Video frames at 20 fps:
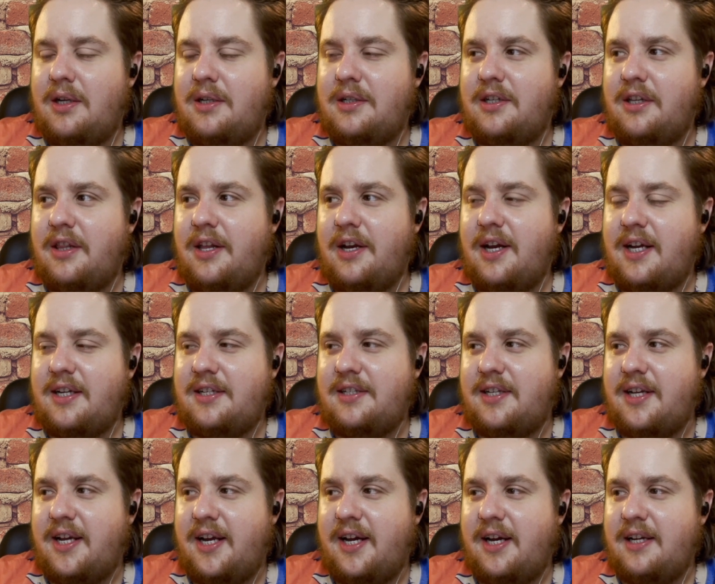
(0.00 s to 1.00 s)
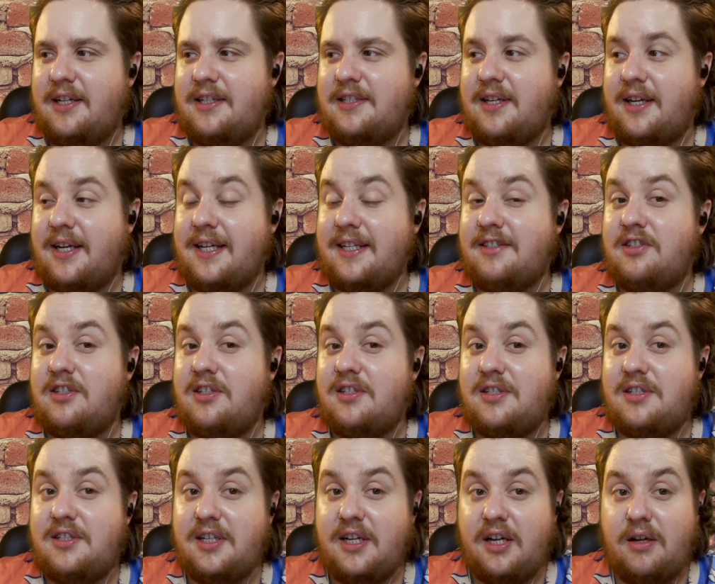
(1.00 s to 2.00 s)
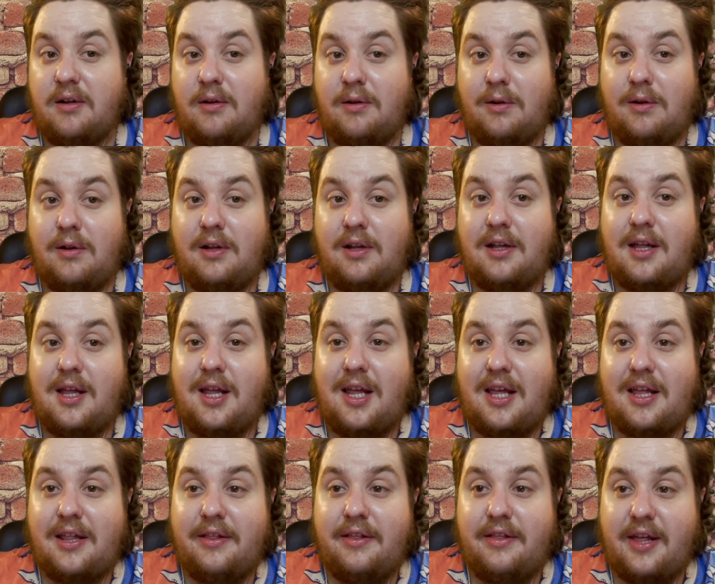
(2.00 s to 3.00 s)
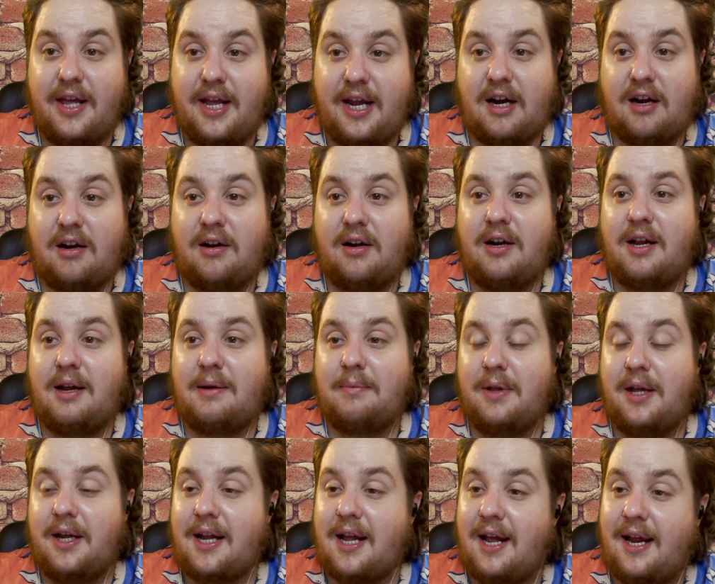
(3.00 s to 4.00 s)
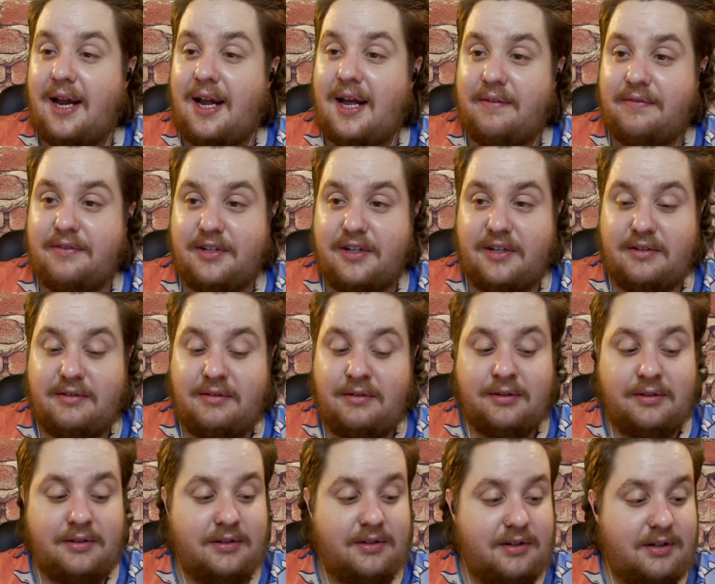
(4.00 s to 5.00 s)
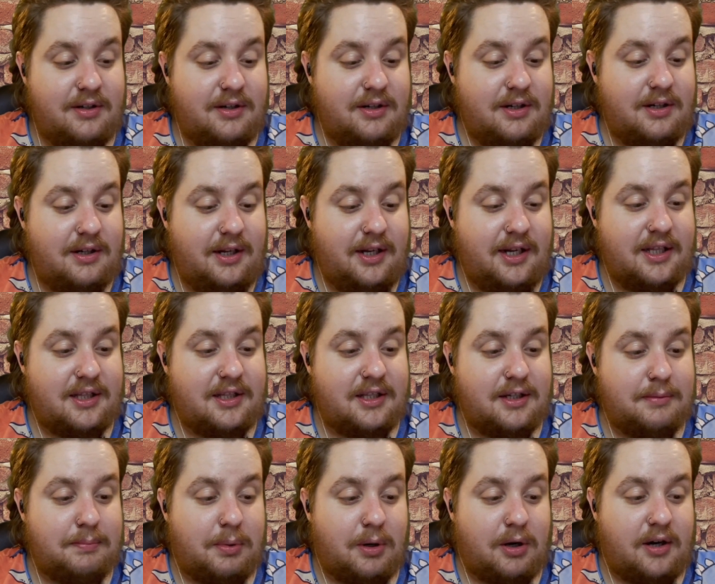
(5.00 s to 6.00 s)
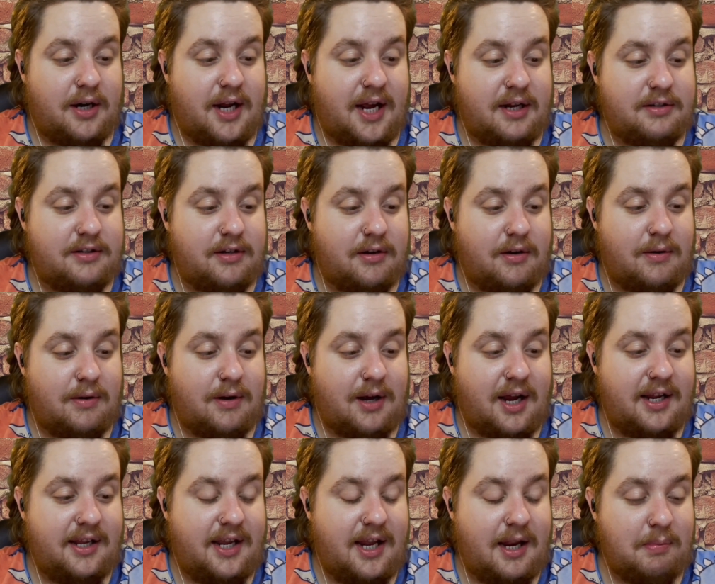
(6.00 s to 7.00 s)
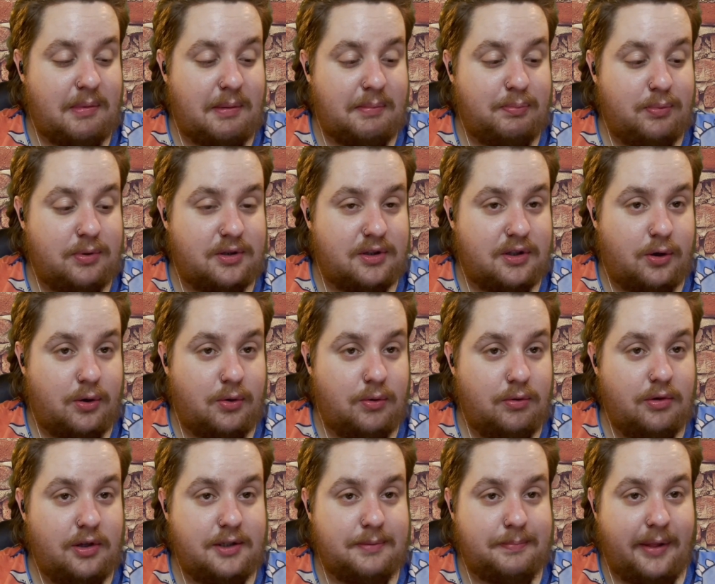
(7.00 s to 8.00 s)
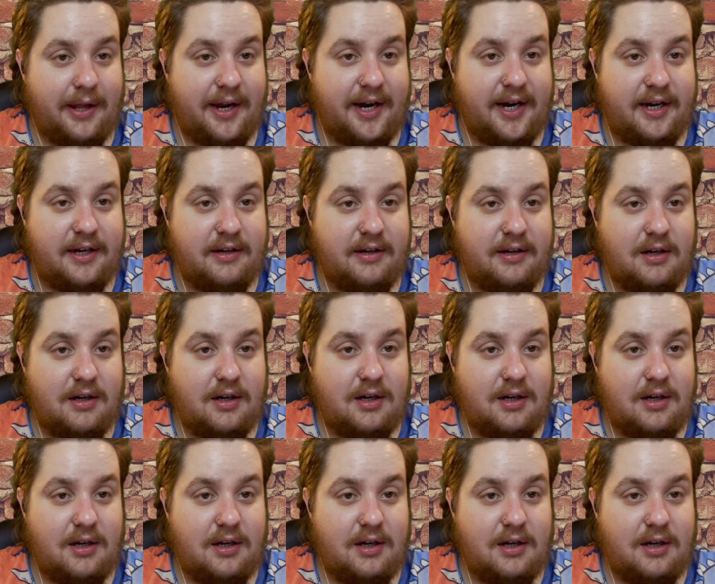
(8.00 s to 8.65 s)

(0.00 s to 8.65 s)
the next day, and it's, like, it's still there. And I'm like, I have to get this bird out. So I came up with the coolest plan.